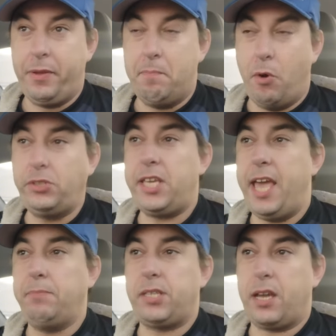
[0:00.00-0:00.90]
Most
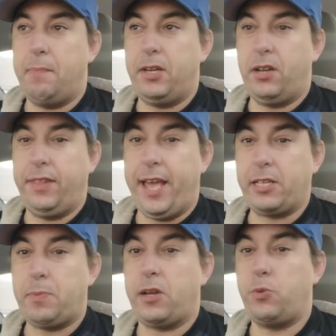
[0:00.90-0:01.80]
games that come out on the
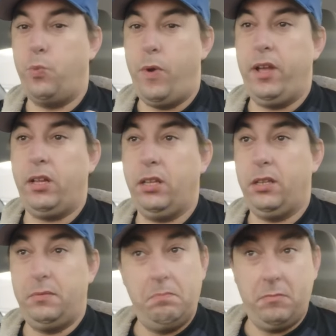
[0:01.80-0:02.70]
Xbox will,
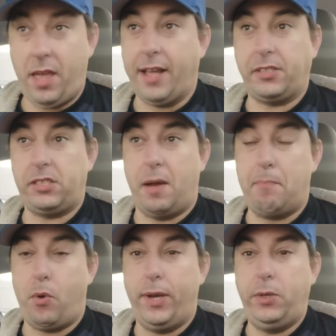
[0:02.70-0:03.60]
at
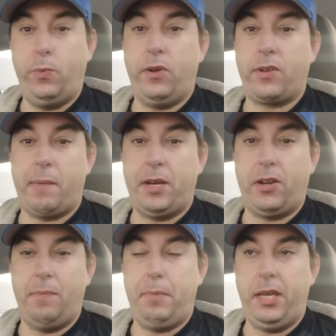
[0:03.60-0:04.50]
some point, will come
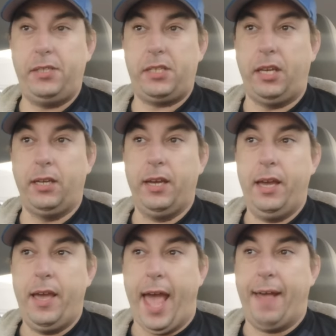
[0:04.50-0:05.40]
out on PC
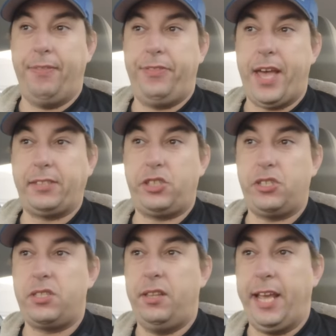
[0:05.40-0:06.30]
and that's
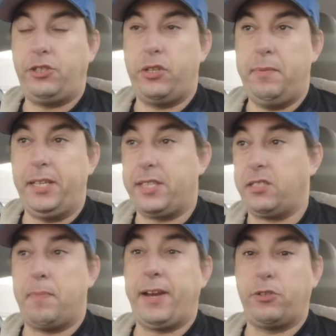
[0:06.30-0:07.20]
just the nature of the beast.
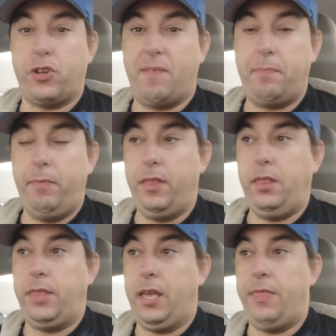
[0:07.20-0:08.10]
That's Microsoft.
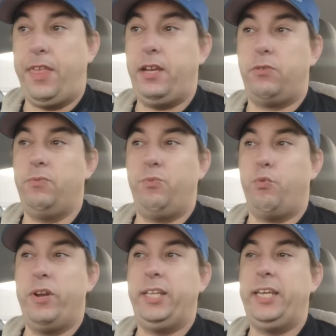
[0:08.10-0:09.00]
They they don't
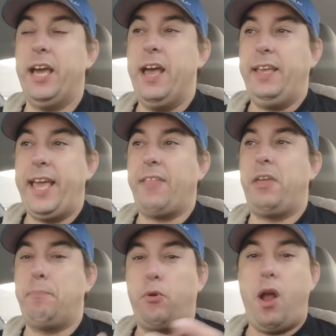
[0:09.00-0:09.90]
really yeah,
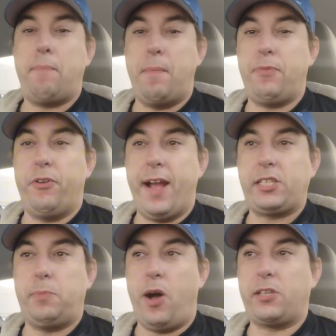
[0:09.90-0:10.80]
they prop up their
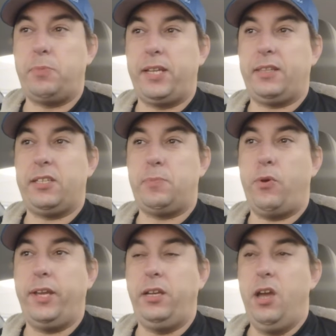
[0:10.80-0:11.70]
Xbox, but at this
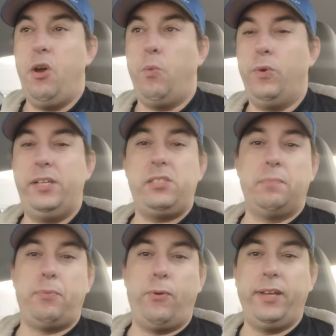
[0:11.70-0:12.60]
point, what is
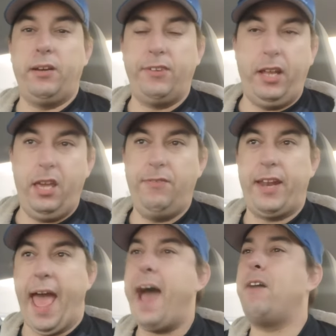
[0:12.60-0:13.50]
the point of it
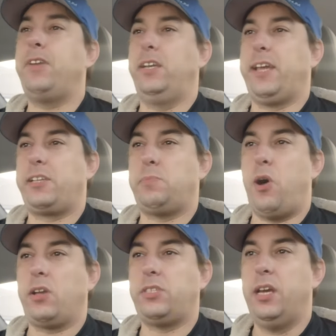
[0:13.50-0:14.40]
even having an
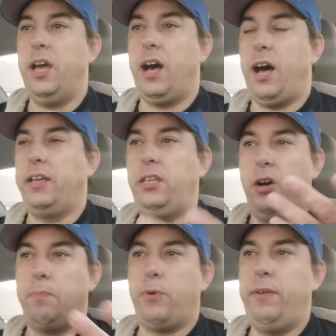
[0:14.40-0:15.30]
Xbox? Uh, you
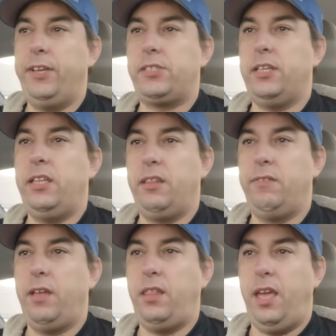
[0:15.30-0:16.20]
know, previously in
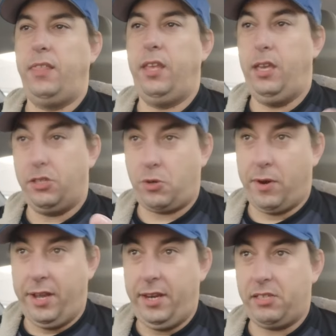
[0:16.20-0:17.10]
the in, in, the
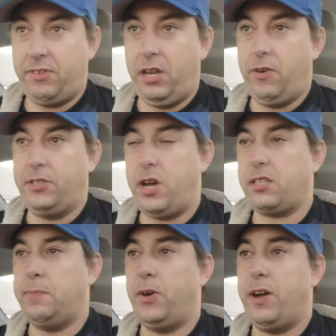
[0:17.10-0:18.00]
Square Enix video, I
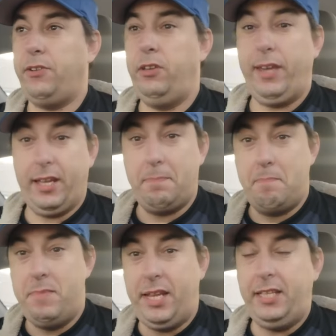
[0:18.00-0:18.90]
talked about how you can get a
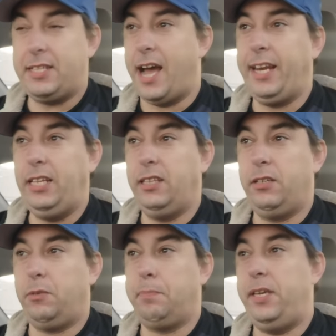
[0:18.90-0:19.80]
mini, tiny
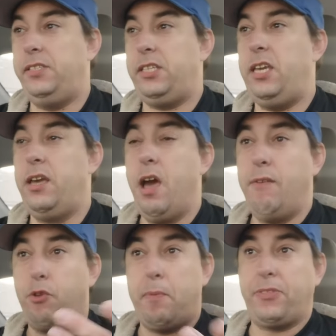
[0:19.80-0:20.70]
little PC
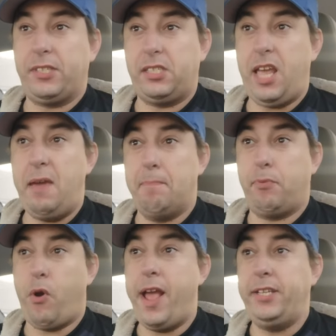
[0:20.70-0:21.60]
for about the same
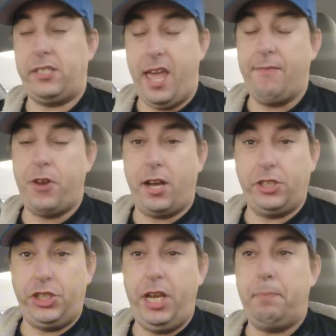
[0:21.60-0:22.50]
price, if
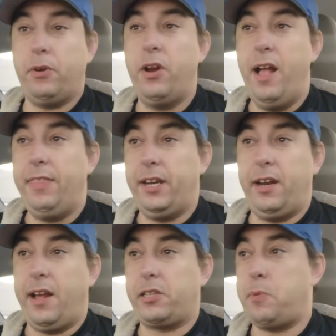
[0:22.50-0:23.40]
not cheaper, than
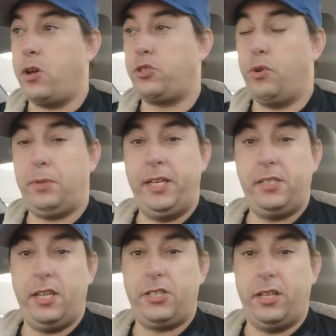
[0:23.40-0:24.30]
an Xbox or a
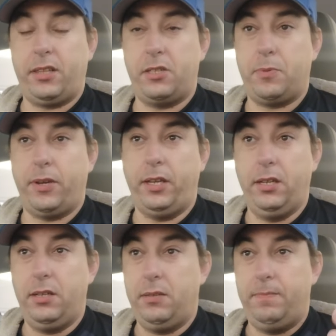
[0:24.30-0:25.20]
PlayStation at this point.
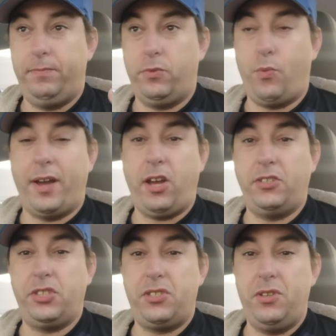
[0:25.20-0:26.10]
Why
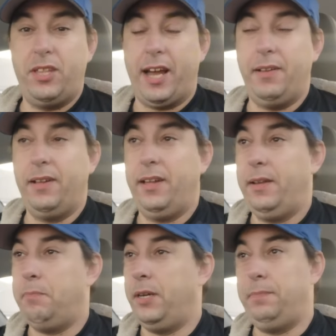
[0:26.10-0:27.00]
not just do that?
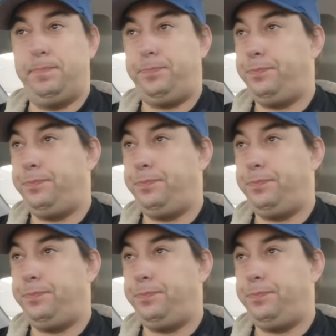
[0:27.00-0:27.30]
But